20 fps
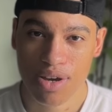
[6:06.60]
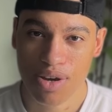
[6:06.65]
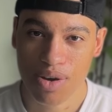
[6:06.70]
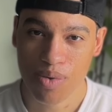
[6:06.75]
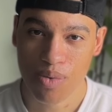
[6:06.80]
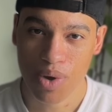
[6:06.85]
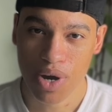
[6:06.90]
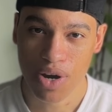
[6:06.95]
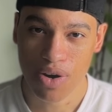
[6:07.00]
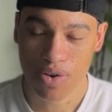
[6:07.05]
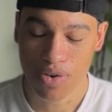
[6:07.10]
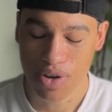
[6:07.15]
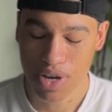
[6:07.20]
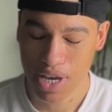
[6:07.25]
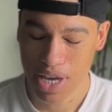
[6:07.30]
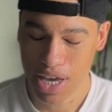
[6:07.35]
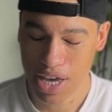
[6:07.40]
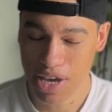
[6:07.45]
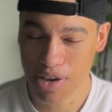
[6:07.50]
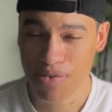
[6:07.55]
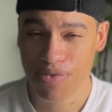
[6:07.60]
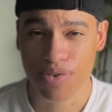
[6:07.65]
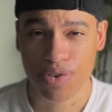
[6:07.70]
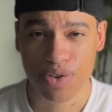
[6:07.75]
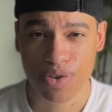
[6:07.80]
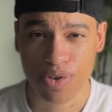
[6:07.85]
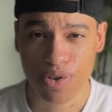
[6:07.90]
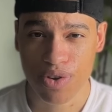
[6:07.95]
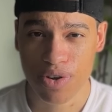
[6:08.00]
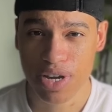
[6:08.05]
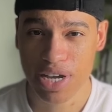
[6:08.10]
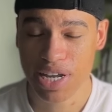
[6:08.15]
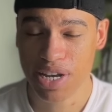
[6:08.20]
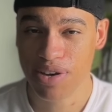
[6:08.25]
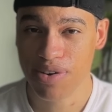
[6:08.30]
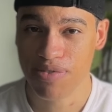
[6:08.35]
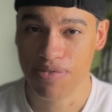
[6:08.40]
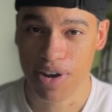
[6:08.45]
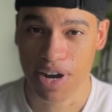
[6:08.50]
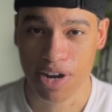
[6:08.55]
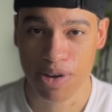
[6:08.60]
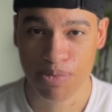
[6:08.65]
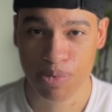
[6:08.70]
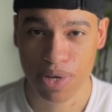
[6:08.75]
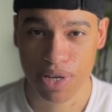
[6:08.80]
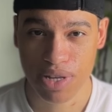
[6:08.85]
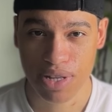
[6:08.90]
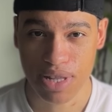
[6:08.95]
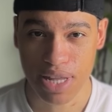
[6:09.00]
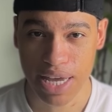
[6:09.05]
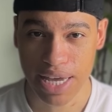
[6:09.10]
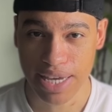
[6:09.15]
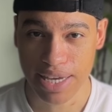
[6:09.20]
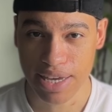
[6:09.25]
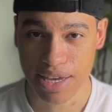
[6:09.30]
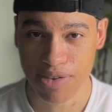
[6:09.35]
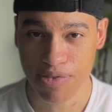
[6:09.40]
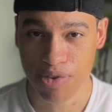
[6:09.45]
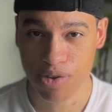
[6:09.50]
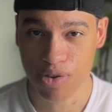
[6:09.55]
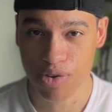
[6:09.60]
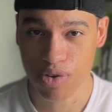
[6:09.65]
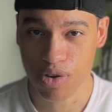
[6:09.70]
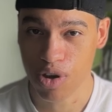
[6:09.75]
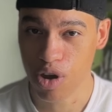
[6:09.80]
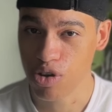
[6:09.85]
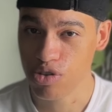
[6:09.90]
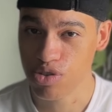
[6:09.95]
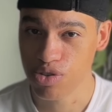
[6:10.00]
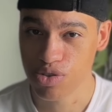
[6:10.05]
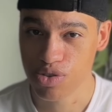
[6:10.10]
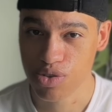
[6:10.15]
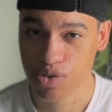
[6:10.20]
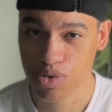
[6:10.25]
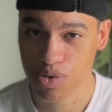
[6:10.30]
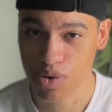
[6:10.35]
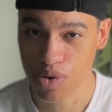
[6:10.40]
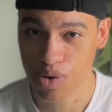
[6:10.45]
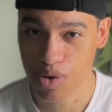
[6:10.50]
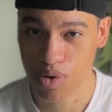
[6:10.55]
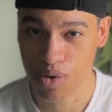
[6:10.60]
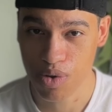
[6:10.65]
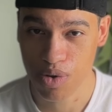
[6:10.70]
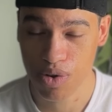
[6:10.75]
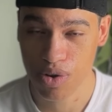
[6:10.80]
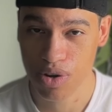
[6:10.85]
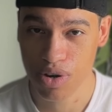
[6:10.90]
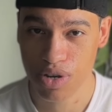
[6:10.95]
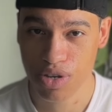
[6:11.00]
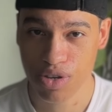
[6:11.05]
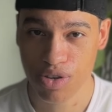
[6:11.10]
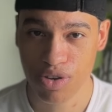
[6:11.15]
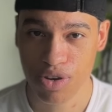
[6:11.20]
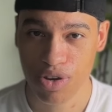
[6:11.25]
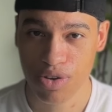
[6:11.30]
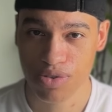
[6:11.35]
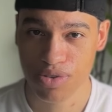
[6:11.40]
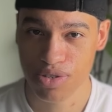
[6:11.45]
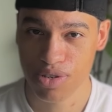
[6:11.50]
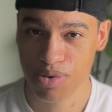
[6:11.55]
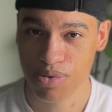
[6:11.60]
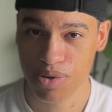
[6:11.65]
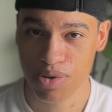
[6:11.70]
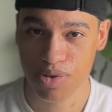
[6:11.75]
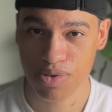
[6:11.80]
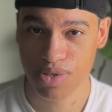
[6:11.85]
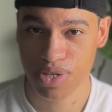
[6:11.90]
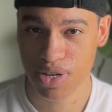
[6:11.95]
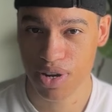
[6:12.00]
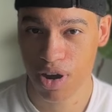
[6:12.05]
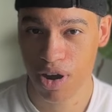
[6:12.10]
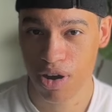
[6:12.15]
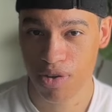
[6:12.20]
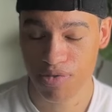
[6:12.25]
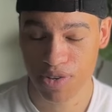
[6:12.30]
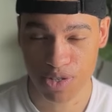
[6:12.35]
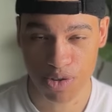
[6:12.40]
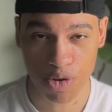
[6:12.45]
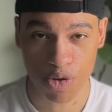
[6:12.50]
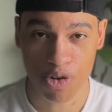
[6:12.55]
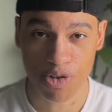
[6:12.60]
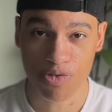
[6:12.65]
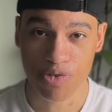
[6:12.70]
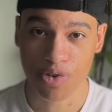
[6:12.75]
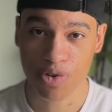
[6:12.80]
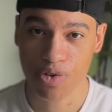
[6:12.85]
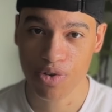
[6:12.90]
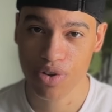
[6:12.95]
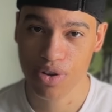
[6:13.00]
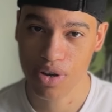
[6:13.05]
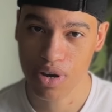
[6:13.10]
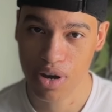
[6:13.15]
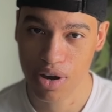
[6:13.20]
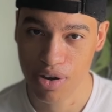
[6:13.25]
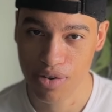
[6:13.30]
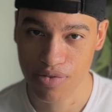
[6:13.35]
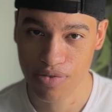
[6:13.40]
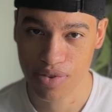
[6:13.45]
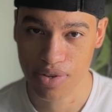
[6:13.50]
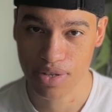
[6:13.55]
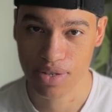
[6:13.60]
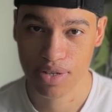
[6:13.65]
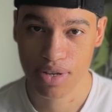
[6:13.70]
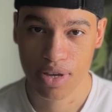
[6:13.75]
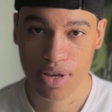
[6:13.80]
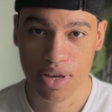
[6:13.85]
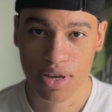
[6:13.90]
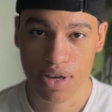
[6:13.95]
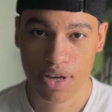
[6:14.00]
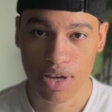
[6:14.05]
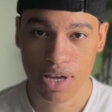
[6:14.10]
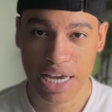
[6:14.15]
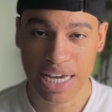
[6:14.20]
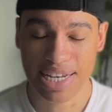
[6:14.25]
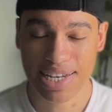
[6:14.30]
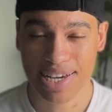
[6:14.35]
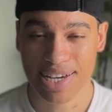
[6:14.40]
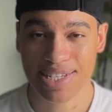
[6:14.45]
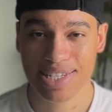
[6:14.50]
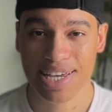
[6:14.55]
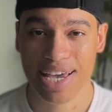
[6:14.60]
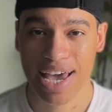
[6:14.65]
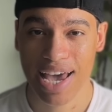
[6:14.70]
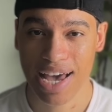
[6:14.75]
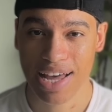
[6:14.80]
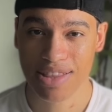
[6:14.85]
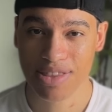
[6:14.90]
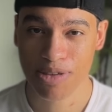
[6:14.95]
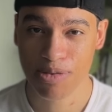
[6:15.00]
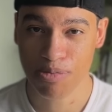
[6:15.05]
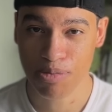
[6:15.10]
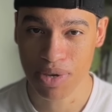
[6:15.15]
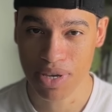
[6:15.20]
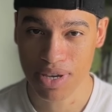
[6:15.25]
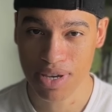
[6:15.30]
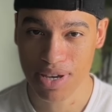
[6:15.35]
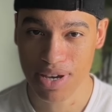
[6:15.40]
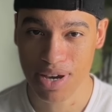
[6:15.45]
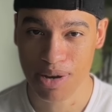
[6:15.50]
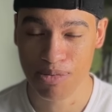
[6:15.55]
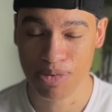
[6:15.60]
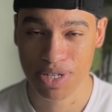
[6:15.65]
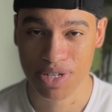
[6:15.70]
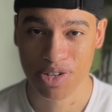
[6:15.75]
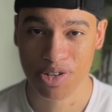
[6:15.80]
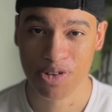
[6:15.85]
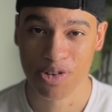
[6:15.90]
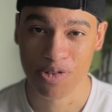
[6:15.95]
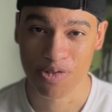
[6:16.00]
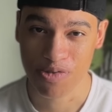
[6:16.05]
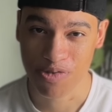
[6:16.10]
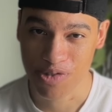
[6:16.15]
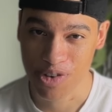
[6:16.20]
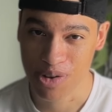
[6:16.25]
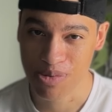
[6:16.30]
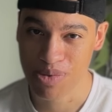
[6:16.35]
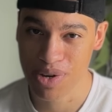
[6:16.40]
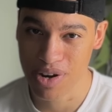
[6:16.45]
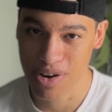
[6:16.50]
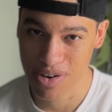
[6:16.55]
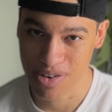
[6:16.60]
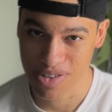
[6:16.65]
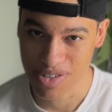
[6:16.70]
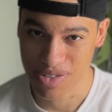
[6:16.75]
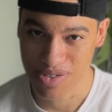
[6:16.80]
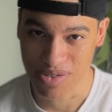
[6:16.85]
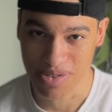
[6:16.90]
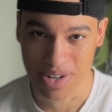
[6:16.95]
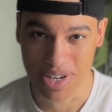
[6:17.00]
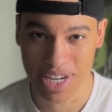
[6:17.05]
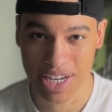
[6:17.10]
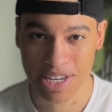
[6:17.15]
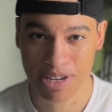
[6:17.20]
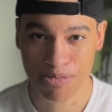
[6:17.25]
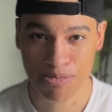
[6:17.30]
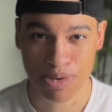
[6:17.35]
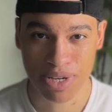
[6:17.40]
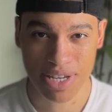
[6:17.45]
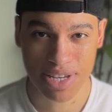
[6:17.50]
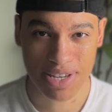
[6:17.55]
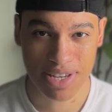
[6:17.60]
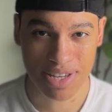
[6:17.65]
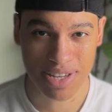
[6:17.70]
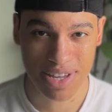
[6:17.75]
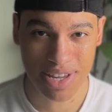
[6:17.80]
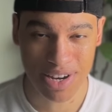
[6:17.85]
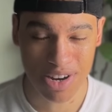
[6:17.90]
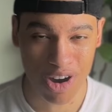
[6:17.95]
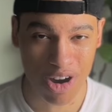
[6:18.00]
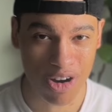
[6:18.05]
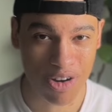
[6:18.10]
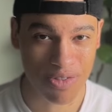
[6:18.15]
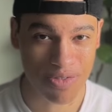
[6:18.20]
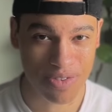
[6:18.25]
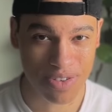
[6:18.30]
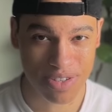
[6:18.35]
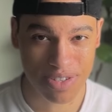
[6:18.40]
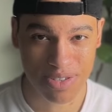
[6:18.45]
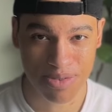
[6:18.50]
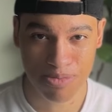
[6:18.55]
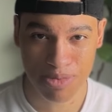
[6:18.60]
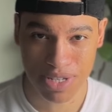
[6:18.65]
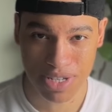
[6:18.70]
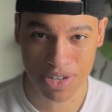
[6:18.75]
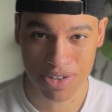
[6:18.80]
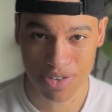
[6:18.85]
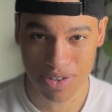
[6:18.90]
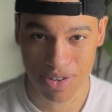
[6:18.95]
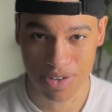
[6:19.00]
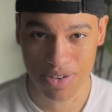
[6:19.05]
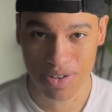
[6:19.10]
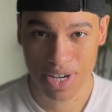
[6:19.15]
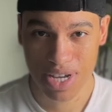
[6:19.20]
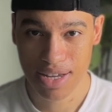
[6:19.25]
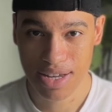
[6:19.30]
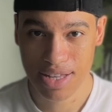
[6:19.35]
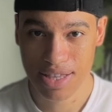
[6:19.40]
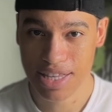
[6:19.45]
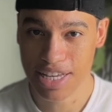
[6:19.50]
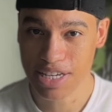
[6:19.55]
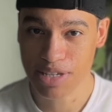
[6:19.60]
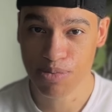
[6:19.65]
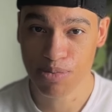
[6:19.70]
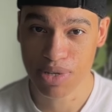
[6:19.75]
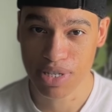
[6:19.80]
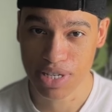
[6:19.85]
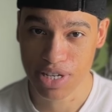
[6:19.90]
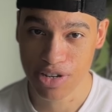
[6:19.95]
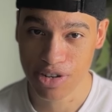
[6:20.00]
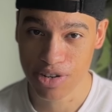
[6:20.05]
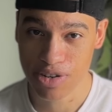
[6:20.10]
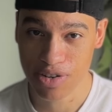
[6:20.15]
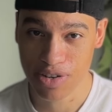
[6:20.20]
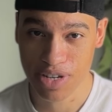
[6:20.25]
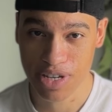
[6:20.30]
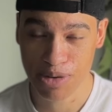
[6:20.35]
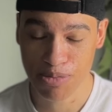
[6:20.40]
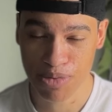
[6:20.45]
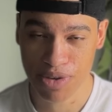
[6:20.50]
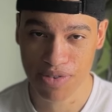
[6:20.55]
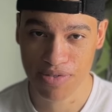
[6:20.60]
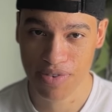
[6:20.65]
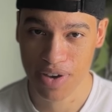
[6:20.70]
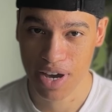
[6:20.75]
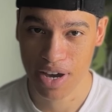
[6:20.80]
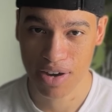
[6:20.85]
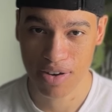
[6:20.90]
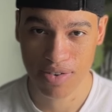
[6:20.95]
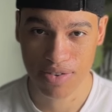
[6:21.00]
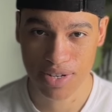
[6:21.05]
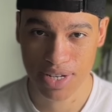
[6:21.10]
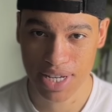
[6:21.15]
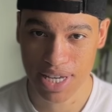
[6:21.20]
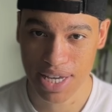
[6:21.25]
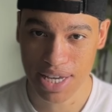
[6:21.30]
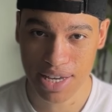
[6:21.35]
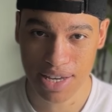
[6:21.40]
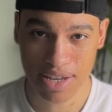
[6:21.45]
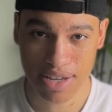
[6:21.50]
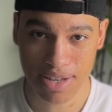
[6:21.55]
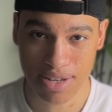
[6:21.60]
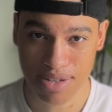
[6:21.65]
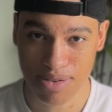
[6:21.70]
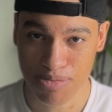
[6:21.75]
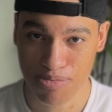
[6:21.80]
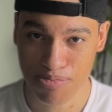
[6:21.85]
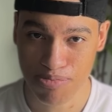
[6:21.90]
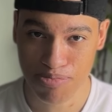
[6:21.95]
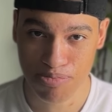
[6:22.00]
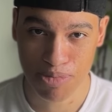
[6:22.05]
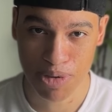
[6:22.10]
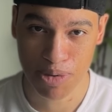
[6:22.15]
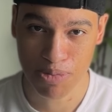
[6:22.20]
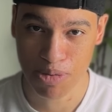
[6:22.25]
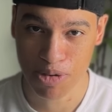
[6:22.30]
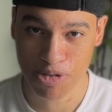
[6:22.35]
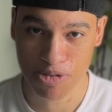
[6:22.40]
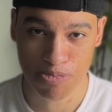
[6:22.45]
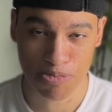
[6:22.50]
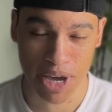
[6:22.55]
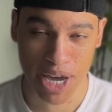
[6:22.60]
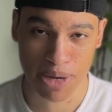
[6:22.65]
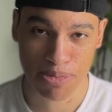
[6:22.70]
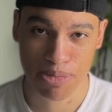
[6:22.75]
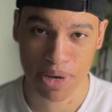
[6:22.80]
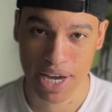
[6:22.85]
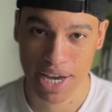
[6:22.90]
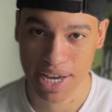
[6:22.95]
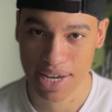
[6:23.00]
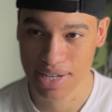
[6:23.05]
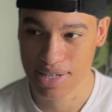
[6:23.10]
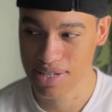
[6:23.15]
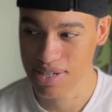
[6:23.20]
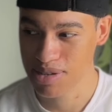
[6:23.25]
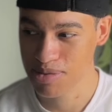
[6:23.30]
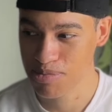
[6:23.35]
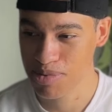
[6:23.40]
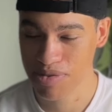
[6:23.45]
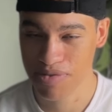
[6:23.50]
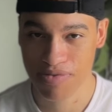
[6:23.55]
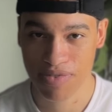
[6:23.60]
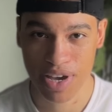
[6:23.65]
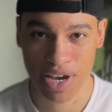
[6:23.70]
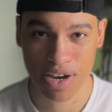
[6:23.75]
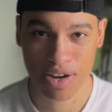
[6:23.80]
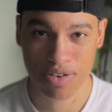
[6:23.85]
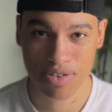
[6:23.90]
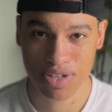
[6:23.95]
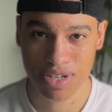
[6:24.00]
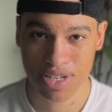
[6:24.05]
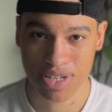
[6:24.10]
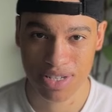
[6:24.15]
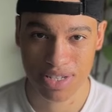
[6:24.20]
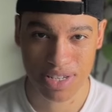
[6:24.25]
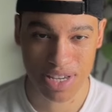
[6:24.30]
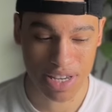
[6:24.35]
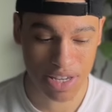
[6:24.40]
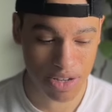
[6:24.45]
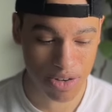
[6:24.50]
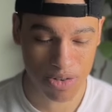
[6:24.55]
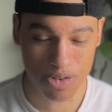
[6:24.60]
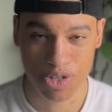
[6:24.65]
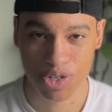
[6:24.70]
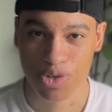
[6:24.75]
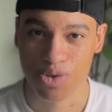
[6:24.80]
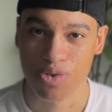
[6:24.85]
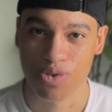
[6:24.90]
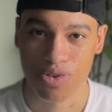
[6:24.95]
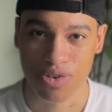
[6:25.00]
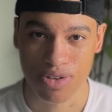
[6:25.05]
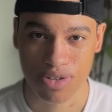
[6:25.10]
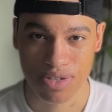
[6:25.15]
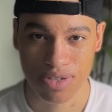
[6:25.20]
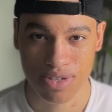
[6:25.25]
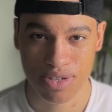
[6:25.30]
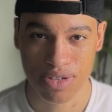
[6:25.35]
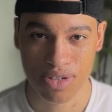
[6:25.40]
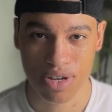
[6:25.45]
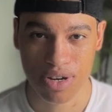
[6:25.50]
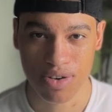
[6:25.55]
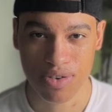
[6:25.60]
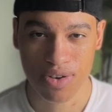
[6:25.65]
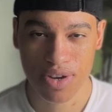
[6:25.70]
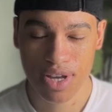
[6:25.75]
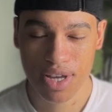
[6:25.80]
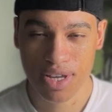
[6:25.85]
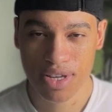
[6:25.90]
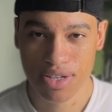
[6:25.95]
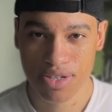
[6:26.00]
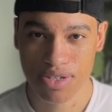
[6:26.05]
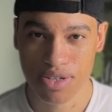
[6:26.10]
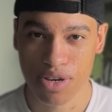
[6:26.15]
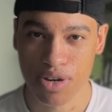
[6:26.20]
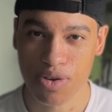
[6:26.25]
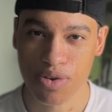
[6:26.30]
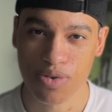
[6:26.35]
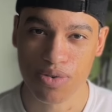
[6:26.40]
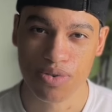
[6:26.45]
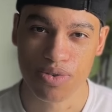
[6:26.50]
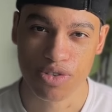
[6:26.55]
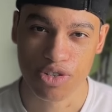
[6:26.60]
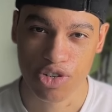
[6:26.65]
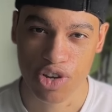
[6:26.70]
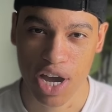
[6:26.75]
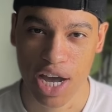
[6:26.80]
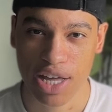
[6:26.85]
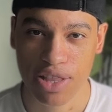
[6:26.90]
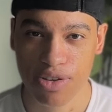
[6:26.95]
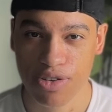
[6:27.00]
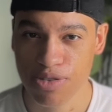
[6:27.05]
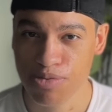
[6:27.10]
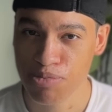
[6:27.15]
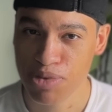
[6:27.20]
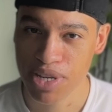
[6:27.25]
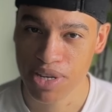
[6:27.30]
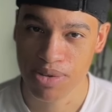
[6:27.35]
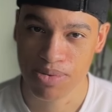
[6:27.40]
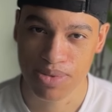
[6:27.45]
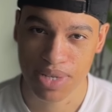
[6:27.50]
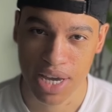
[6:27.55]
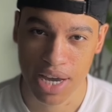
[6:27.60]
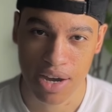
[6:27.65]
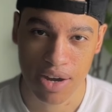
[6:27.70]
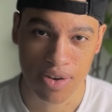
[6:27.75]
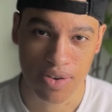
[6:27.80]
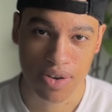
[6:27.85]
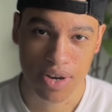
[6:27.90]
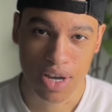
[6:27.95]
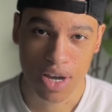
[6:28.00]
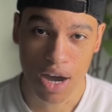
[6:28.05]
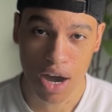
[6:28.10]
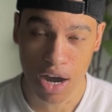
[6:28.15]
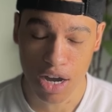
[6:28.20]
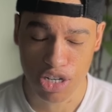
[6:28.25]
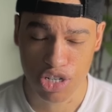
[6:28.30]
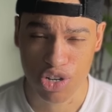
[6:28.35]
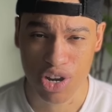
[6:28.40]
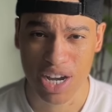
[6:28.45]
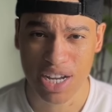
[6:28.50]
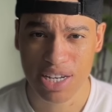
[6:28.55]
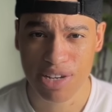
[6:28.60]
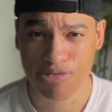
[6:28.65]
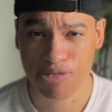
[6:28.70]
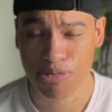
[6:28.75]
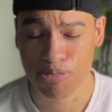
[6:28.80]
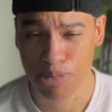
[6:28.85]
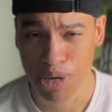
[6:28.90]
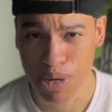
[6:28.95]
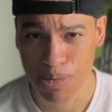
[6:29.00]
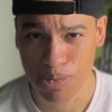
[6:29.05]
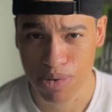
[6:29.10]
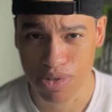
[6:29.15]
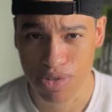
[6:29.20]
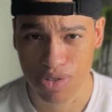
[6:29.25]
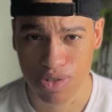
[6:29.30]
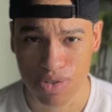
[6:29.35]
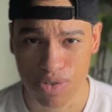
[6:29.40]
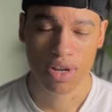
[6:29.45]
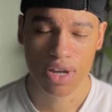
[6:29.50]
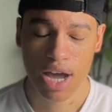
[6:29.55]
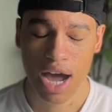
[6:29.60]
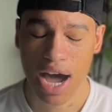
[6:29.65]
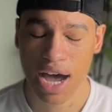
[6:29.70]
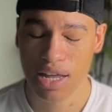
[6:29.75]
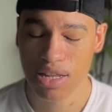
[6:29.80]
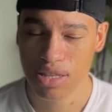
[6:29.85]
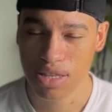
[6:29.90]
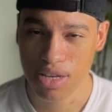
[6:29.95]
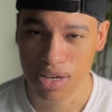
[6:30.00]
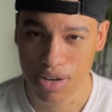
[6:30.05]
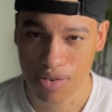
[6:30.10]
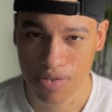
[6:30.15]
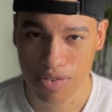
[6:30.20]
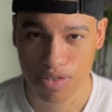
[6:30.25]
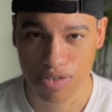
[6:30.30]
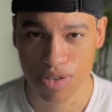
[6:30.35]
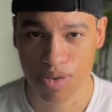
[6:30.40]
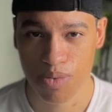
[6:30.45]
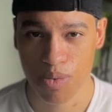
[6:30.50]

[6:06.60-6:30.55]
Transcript: Well, if you're in an environment like if you go to school or you know someone who's in office or if you're in an office, it doesn't have to be a material from the art store. It could be an office material. This material can be found in people's backpacks. It could be found just in your drawers, you know. So try those mediums out I try different paper too. I love using